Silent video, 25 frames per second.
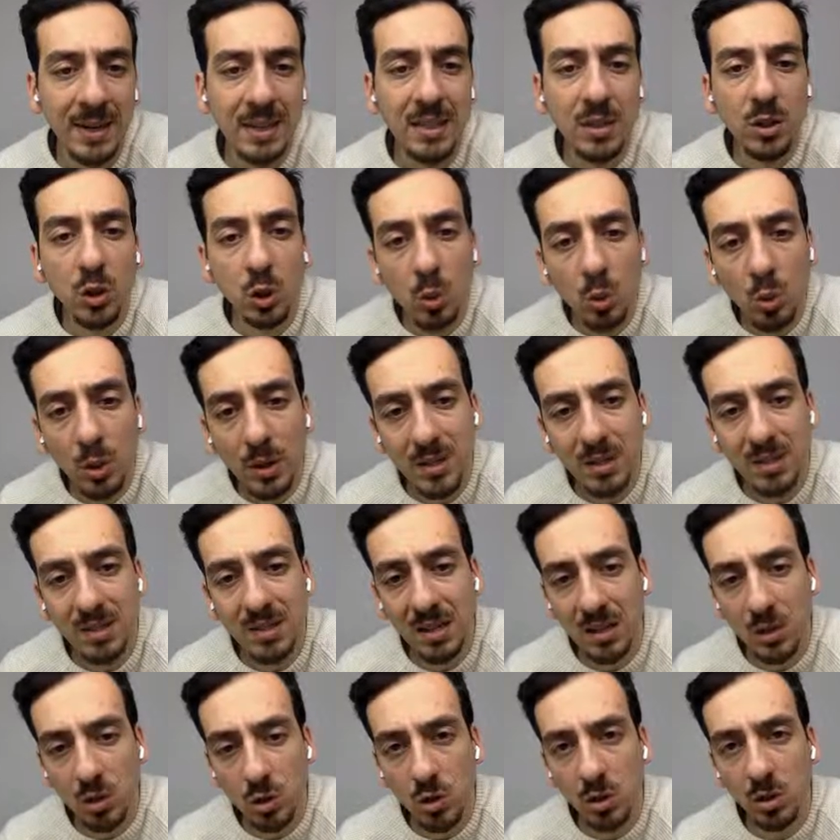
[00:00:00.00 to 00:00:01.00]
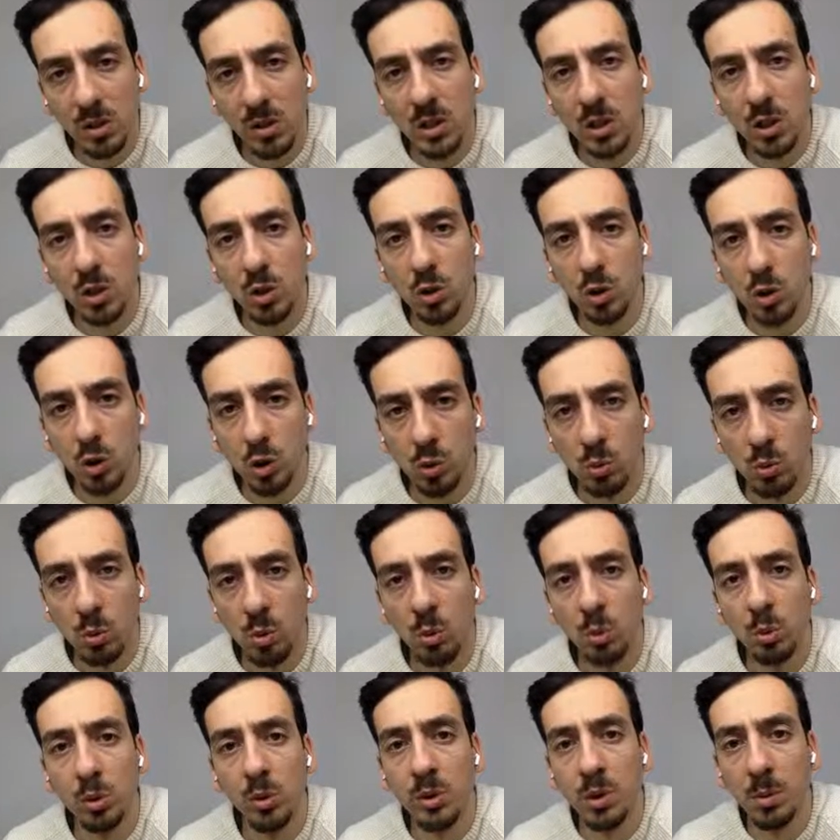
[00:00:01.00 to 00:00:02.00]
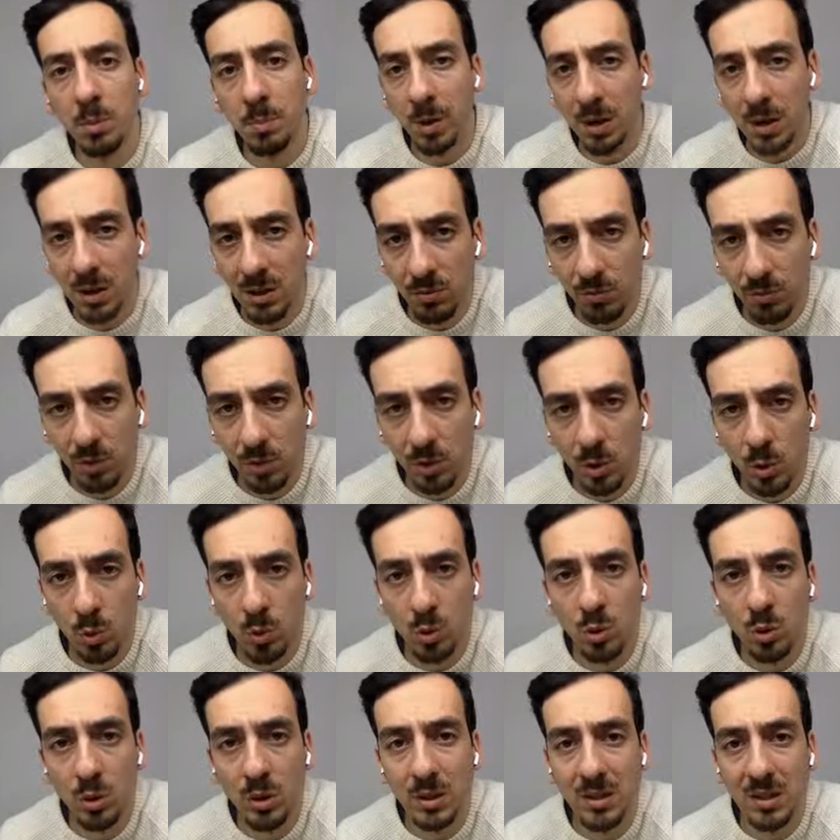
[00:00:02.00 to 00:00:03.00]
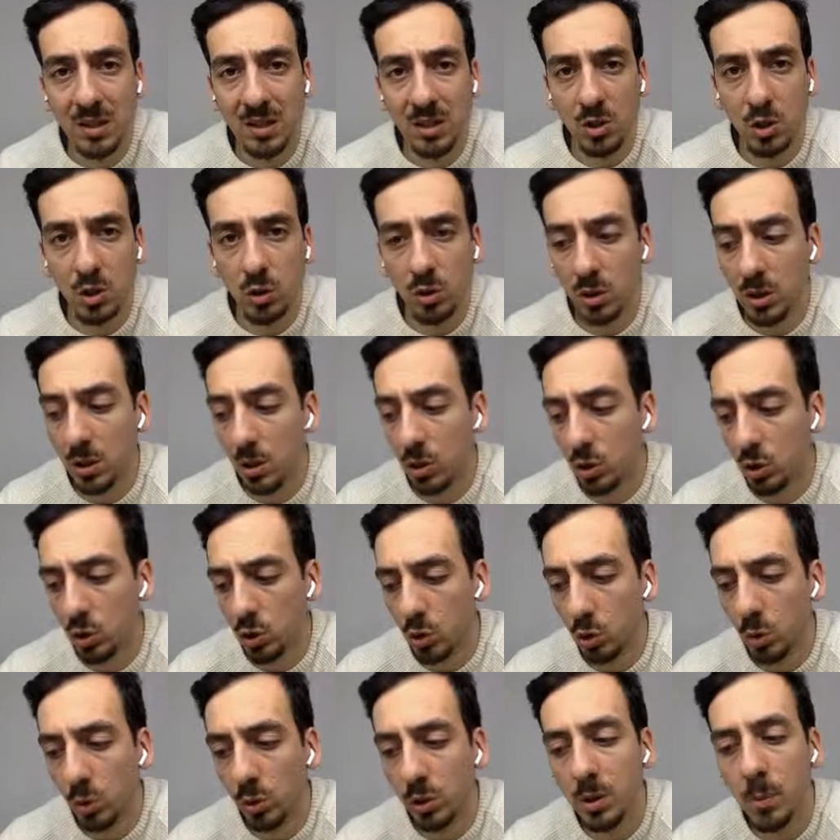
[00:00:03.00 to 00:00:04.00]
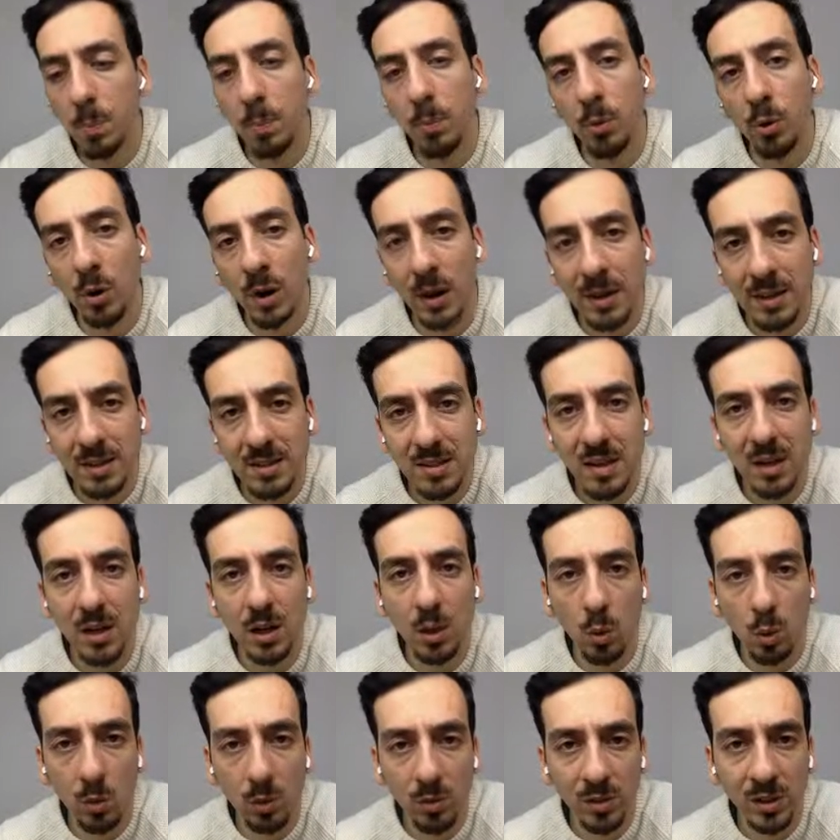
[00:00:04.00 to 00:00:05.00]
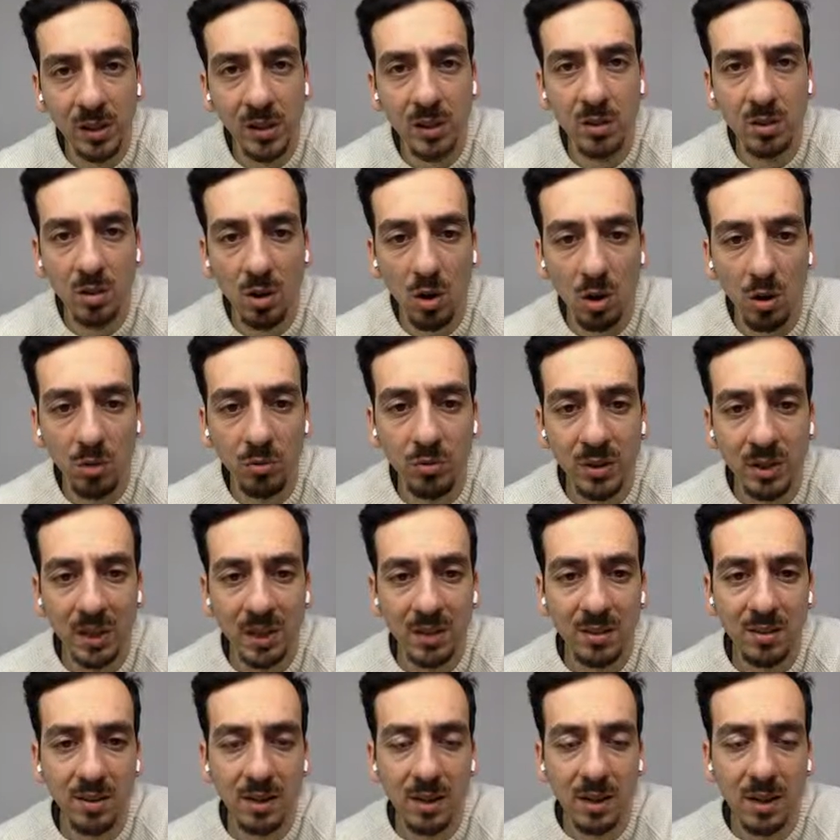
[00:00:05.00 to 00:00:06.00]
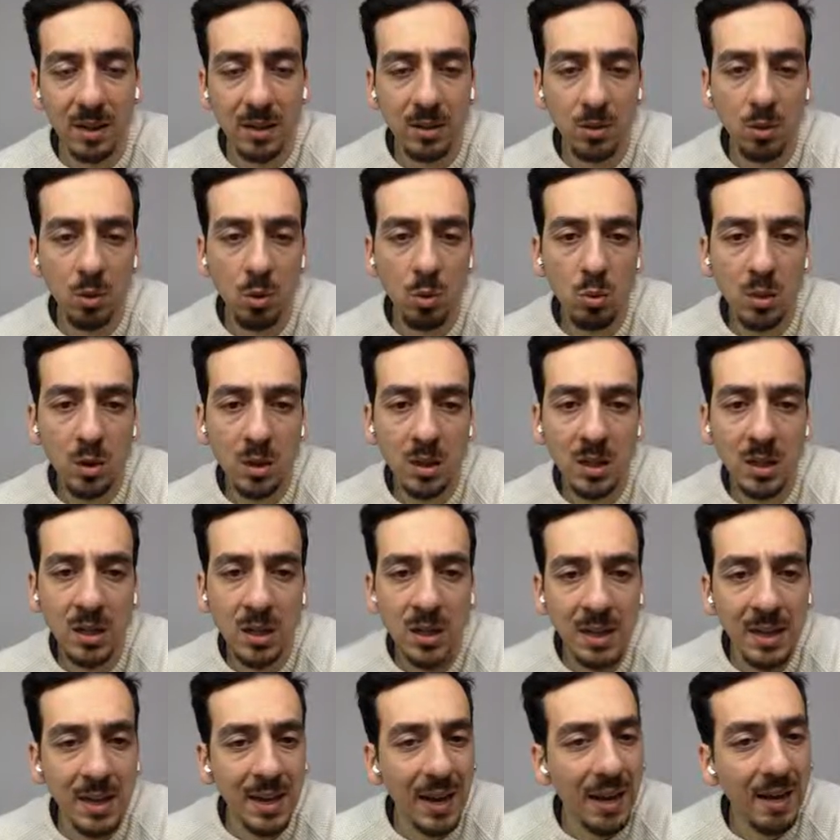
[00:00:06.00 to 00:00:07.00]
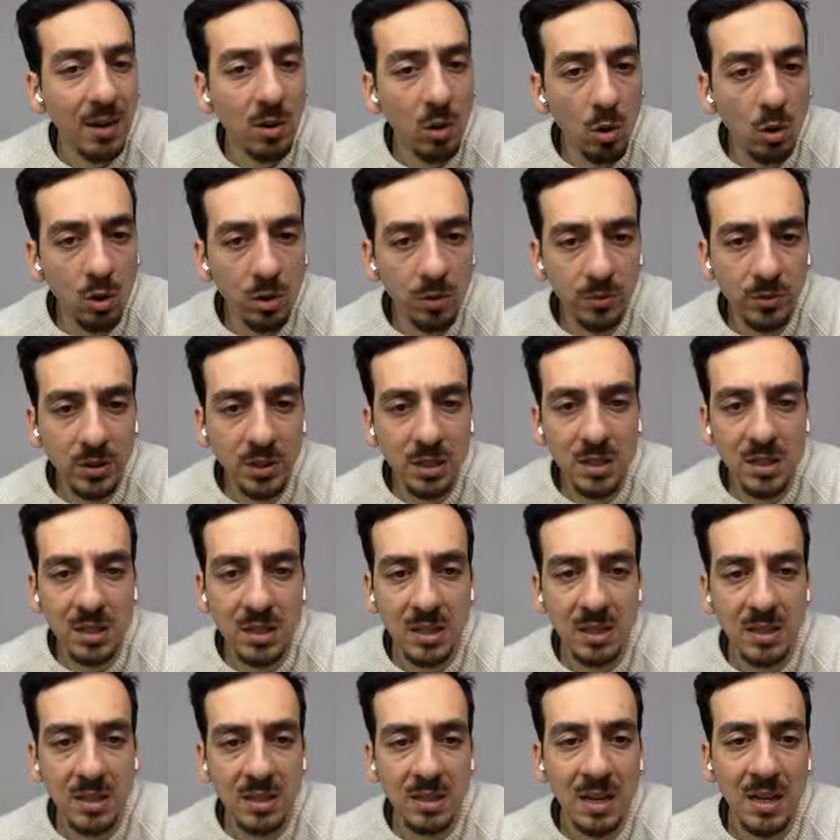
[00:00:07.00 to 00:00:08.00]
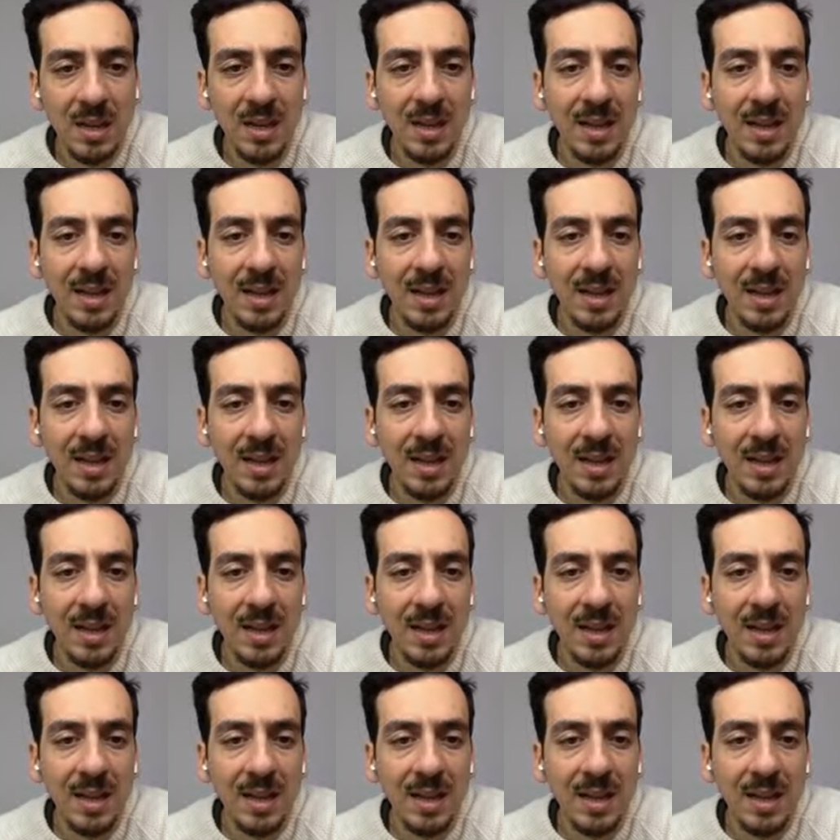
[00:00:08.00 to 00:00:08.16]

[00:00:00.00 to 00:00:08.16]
You essentially control the money flow, you essentially control the price equivalent of that token, and all of these things.